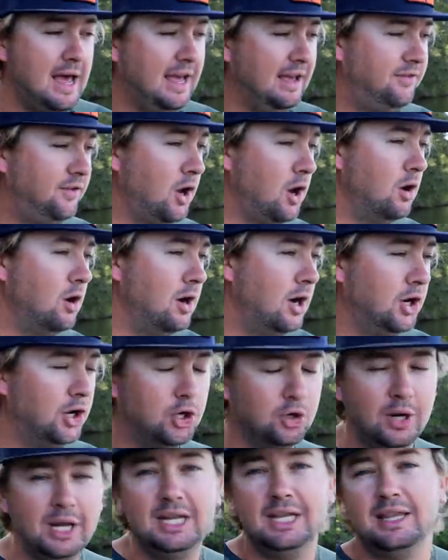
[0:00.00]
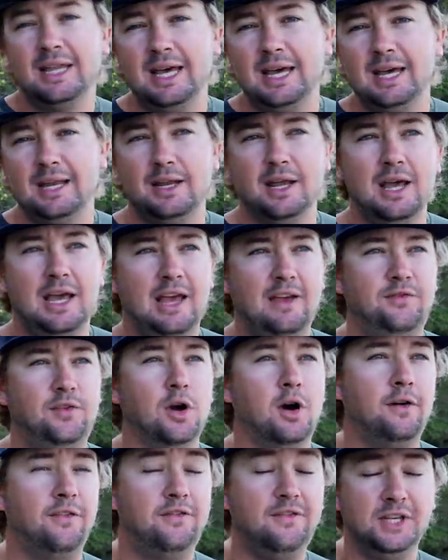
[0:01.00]
If y'all agree to that, if
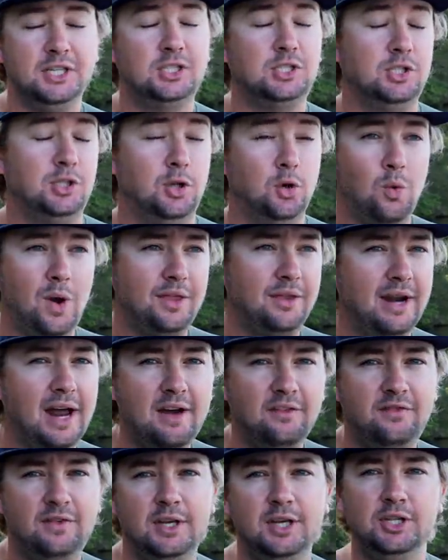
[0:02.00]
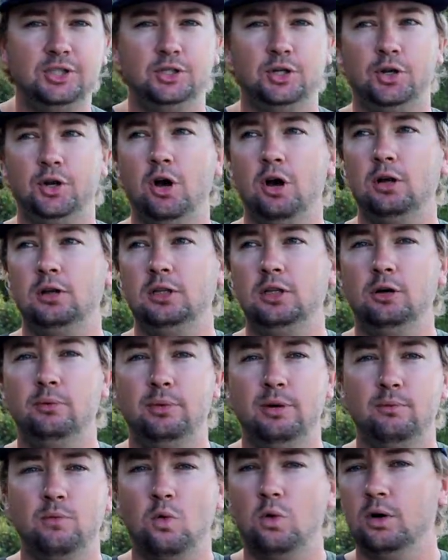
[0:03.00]
y'all fish the way that I fish, or y'all a little
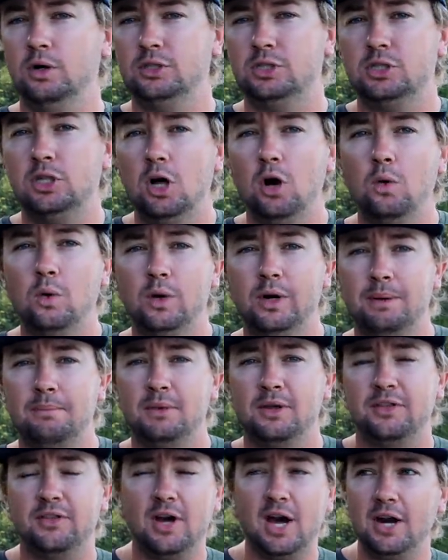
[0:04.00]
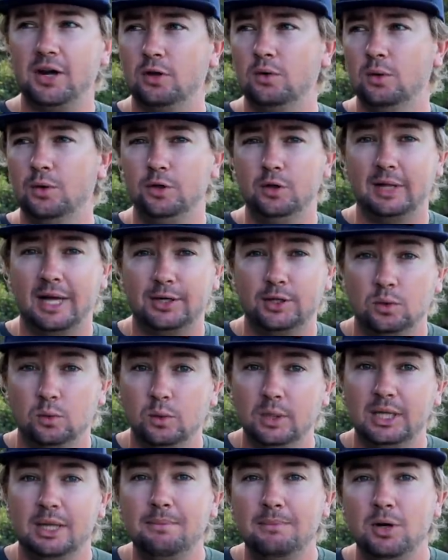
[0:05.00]
bit more slower and methodical and you like to
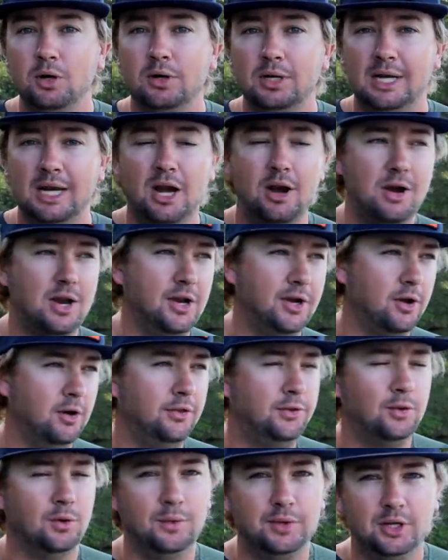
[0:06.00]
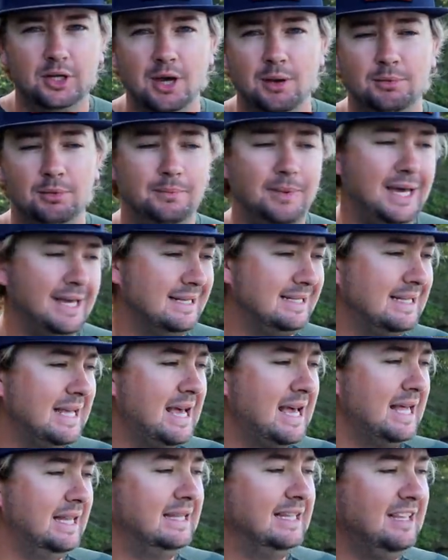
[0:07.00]
really milk an area and go through it with a couple of baits,
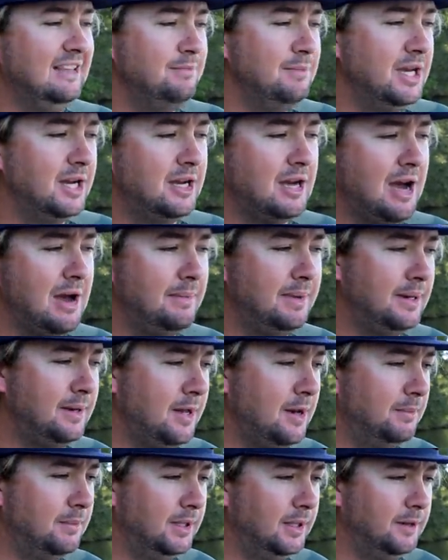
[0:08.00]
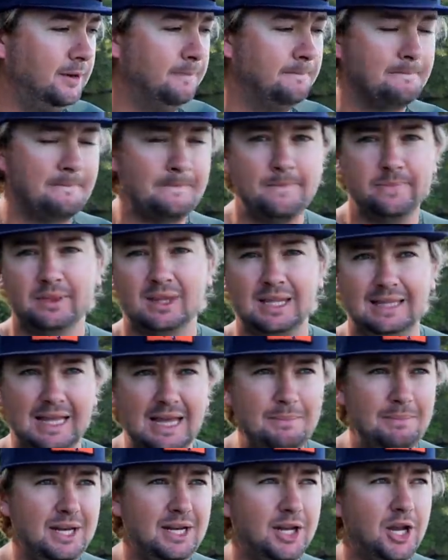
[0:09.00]
leave me a comment down below.
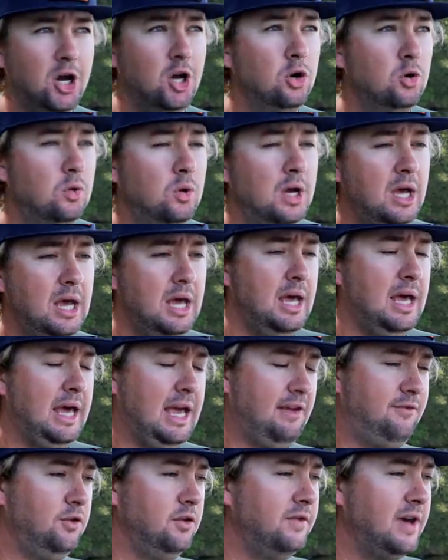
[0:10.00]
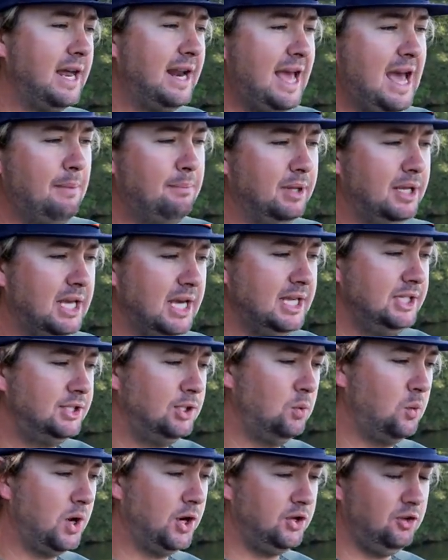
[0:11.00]
Let me know if you've got an
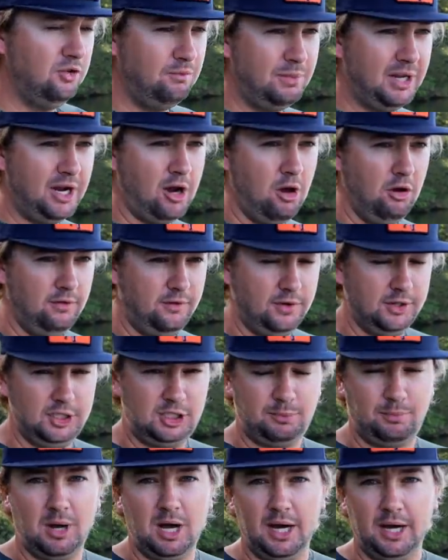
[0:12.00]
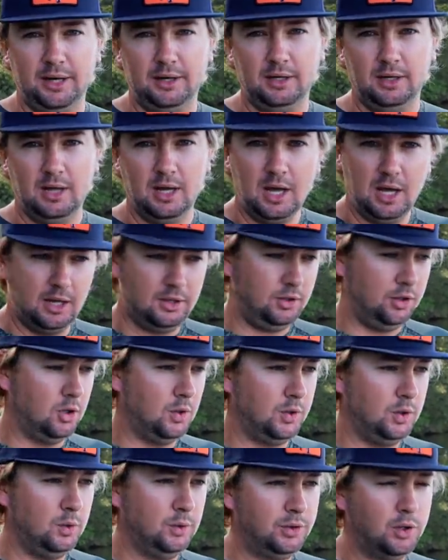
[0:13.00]
application where you've been over a spot, you
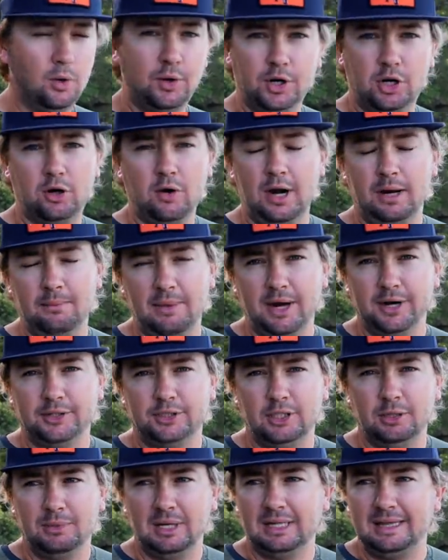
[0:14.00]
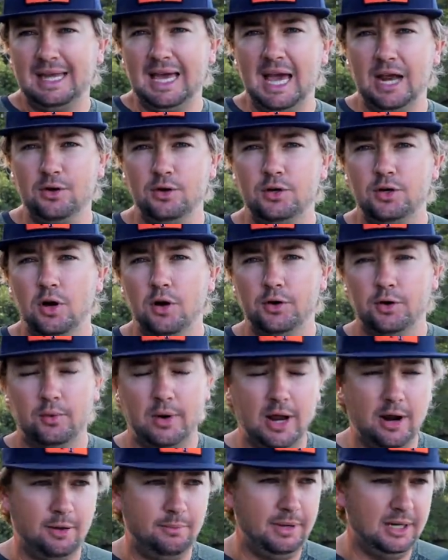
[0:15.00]
know, and you were throwing a crankbait or something like that, and you turned
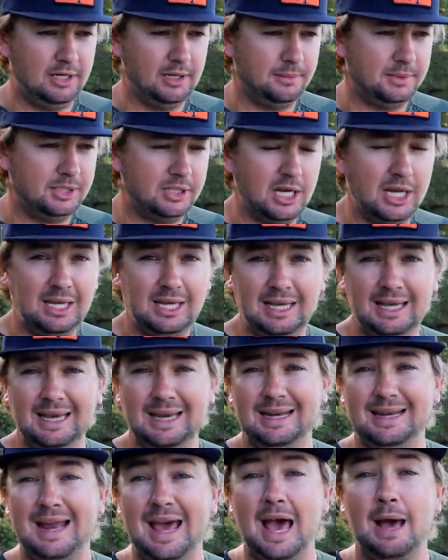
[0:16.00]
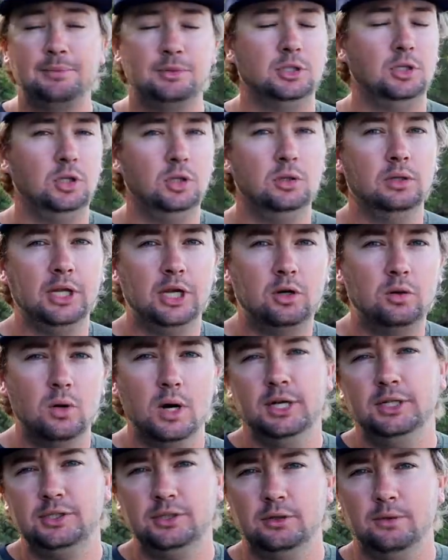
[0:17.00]
around and picked up a shaky head and absolutely
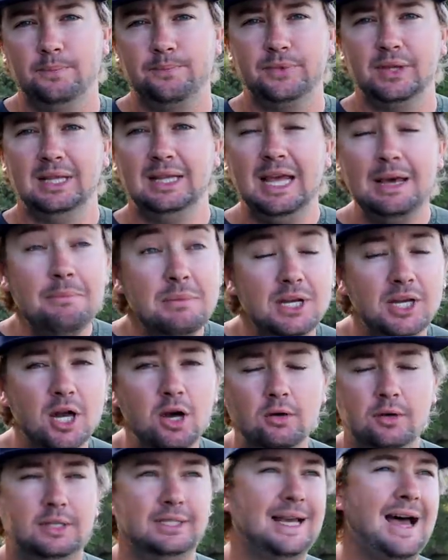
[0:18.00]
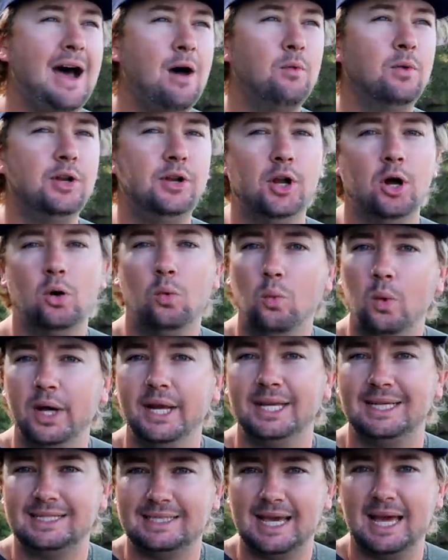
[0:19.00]
crushed them. Let me know, because I want to know
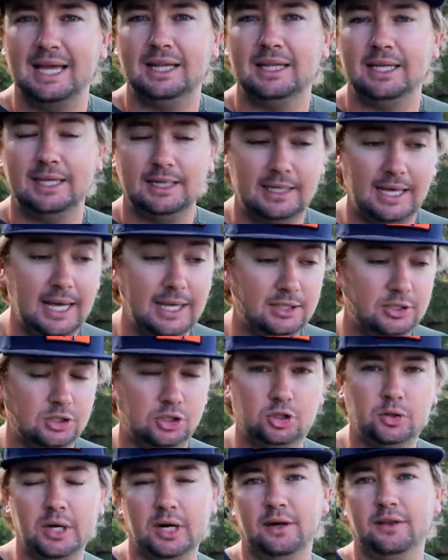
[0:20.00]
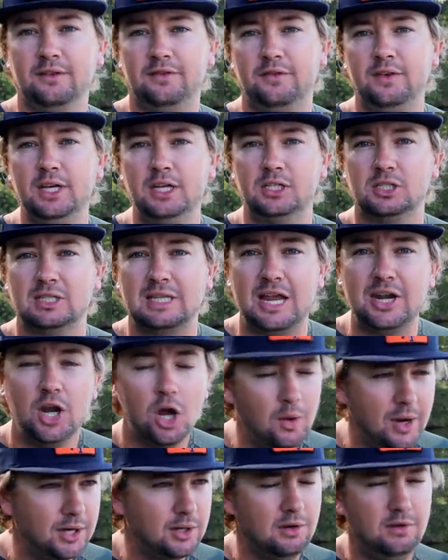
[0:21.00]
what exactly it takes to trigger the fish, because I
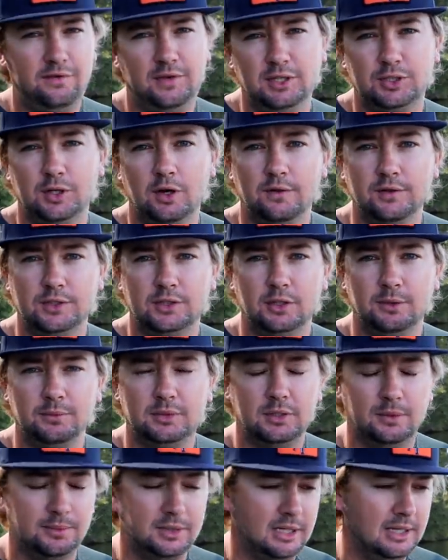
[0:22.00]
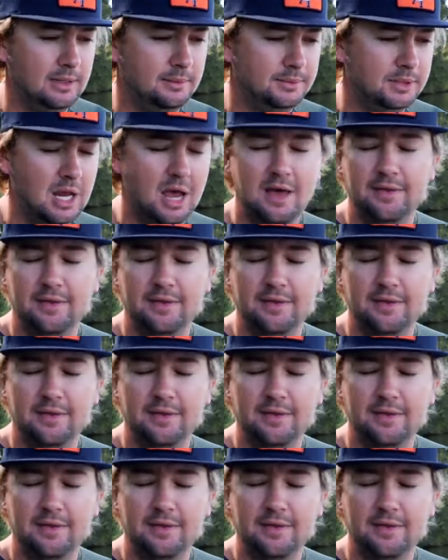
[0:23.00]
know I do fish over some sometimes.